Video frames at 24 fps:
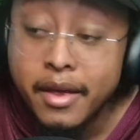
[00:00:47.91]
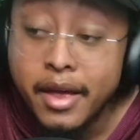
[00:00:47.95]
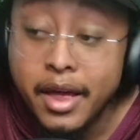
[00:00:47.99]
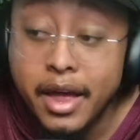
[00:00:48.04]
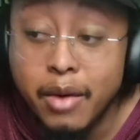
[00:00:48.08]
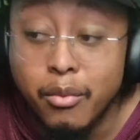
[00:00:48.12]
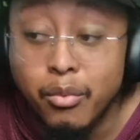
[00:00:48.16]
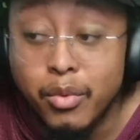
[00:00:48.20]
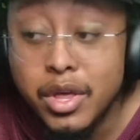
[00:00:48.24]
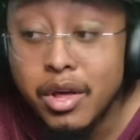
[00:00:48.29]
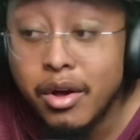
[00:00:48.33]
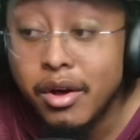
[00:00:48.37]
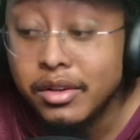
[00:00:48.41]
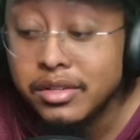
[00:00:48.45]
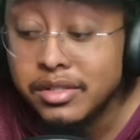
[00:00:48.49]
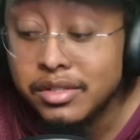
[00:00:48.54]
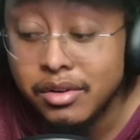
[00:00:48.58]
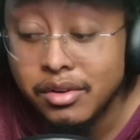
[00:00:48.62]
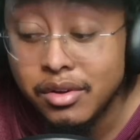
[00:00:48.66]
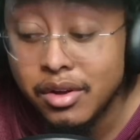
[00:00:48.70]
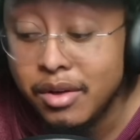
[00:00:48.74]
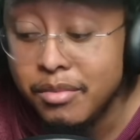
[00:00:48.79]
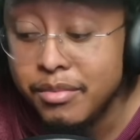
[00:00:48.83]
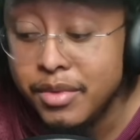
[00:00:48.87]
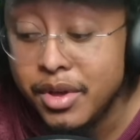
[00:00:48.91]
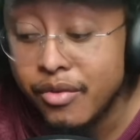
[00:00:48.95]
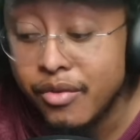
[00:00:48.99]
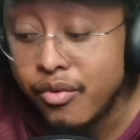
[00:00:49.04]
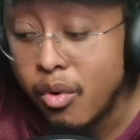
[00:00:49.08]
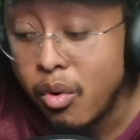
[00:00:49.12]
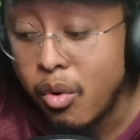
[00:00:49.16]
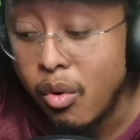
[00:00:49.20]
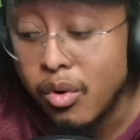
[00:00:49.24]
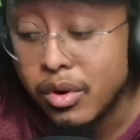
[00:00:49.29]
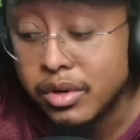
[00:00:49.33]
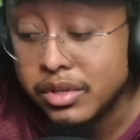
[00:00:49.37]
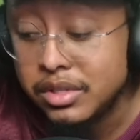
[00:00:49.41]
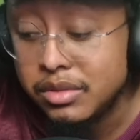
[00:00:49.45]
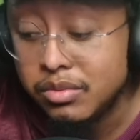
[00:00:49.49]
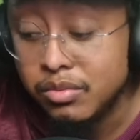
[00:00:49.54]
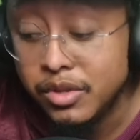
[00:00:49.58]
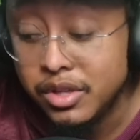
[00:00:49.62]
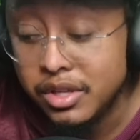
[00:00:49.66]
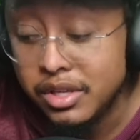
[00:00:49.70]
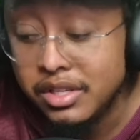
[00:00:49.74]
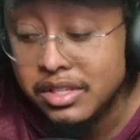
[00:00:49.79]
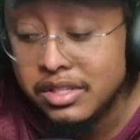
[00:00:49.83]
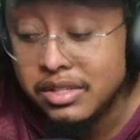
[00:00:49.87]
And we also, I mean, of course,
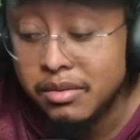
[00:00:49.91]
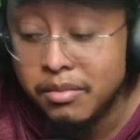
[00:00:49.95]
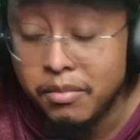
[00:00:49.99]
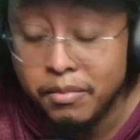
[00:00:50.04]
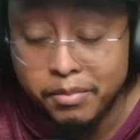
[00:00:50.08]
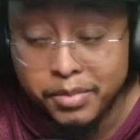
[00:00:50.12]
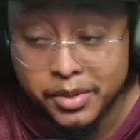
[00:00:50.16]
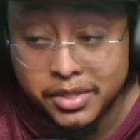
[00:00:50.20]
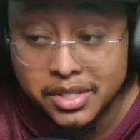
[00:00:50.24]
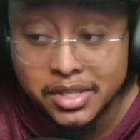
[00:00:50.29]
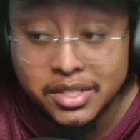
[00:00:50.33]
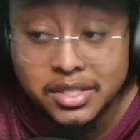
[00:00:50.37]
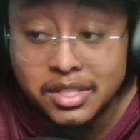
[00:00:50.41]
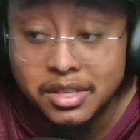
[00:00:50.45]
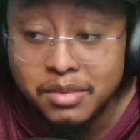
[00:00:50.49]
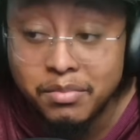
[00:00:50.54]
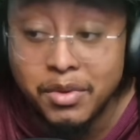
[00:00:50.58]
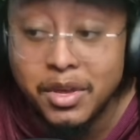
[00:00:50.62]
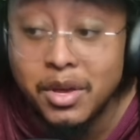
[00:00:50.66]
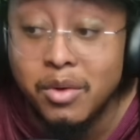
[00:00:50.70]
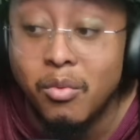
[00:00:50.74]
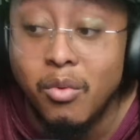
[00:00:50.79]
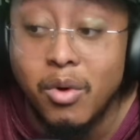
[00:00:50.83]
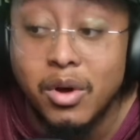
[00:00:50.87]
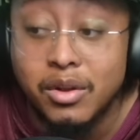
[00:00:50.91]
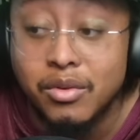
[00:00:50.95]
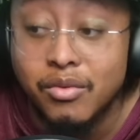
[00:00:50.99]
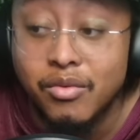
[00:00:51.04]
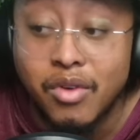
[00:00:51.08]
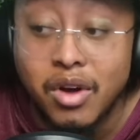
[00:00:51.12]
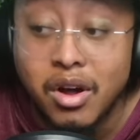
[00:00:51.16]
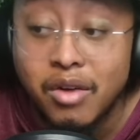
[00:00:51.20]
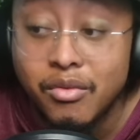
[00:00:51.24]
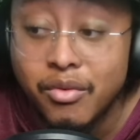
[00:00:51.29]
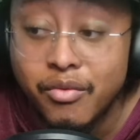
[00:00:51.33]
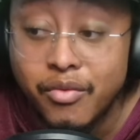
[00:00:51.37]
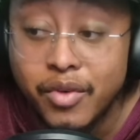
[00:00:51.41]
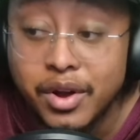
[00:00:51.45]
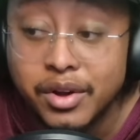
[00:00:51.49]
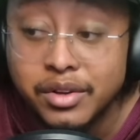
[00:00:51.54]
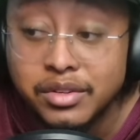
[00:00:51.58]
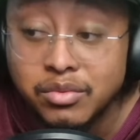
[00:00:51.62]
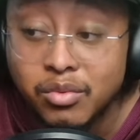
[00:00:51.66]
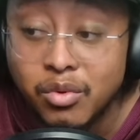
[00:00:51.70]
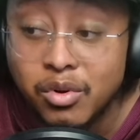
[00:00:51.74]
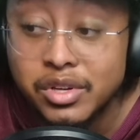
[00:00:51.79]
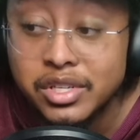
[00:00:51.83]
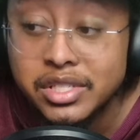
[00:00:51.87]
with this potentially being one of Ron
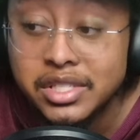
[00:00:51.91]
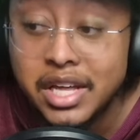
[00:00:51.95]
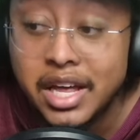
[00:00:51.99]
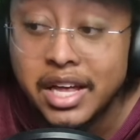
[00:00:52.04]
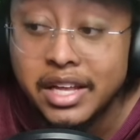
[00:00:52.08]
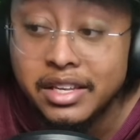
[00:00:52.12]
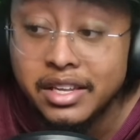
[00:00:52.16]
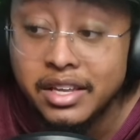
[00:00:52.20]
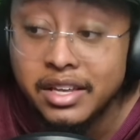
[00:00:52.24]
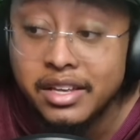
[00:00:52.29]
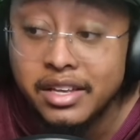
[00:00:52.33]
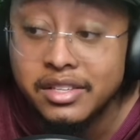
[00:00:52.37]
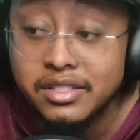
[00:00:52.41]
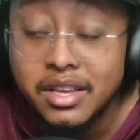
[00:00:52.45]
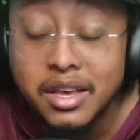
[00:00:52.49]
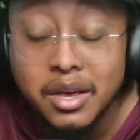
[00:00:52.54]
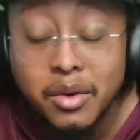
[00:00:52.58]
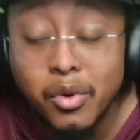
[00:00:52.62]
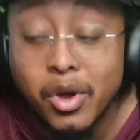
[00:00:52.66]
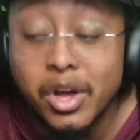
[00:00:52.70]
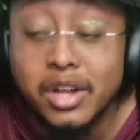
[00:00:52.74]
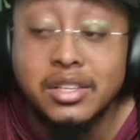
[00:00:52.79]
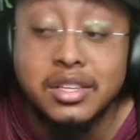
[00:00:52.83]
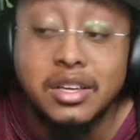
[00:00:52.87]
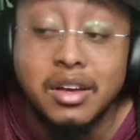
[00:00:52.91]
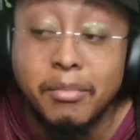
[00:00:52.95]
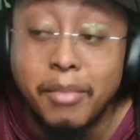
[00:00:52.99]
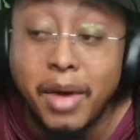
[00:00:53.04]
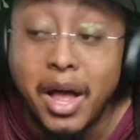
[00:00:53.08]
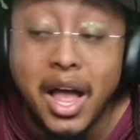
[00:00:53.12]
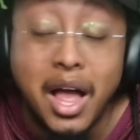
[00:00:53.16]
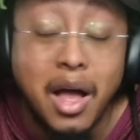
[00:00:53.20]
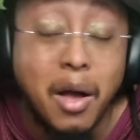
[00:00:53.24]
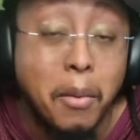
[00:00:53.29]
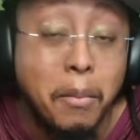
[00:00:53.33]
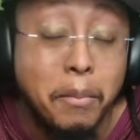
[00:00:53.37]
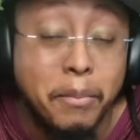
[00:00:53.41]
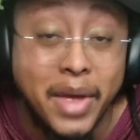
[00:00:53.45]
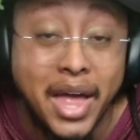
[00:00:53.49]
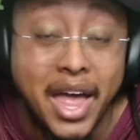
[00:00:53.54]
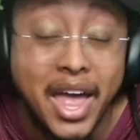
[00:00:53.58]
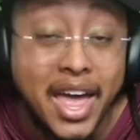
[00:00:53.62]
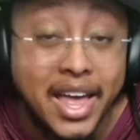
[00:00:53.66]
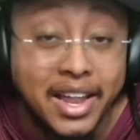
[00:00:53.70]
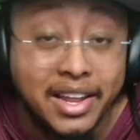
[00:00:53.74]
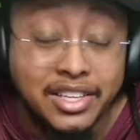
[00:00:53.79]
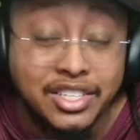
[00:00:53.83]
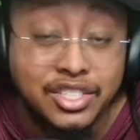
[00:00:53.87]
Rivera's worst ideas, we got to talk about how
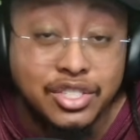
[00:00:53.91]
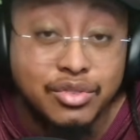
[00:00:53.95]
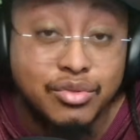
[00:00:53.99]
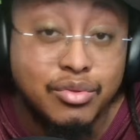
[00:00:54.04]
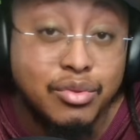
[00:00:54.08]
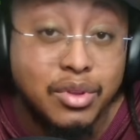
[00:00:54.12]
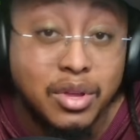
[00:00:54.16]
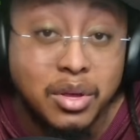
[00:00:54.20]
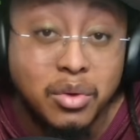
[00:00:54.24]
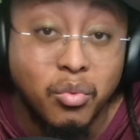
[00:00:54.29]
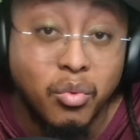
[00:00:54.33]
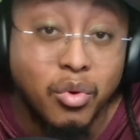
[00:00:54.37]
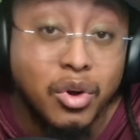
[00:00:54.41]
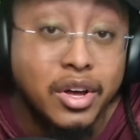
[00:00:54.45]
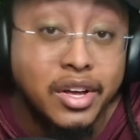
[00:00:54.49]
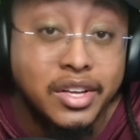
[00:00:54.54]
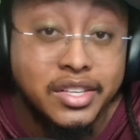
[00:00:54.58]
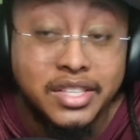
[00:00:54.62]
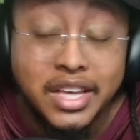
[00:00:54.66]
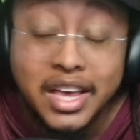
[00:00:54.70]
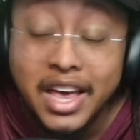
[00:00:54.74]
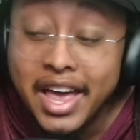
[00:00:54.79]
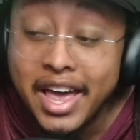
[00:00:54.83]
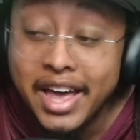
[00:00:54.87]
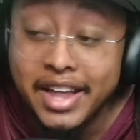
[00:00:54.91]
bad it truly was.